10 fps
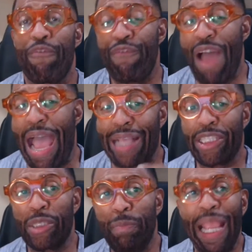
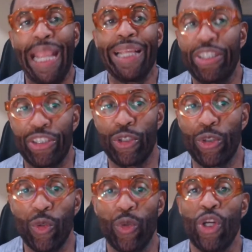fast pace
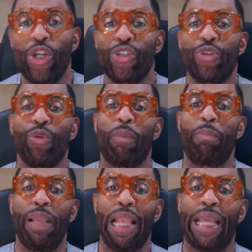you to a
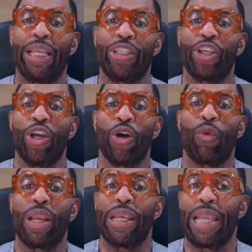place
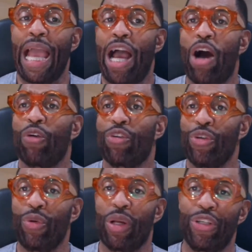where now
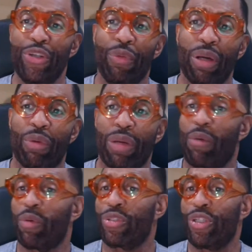you are doing what I
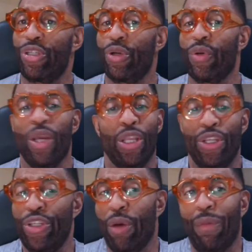want you to do. Do
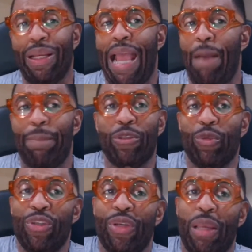you know what happens
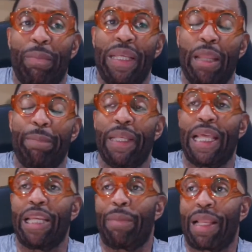when you get
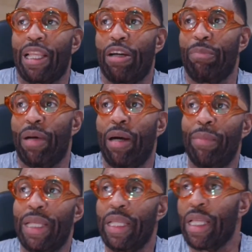manipulated by love
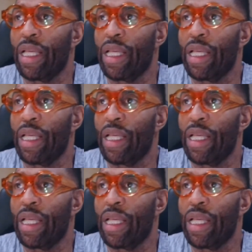bombing?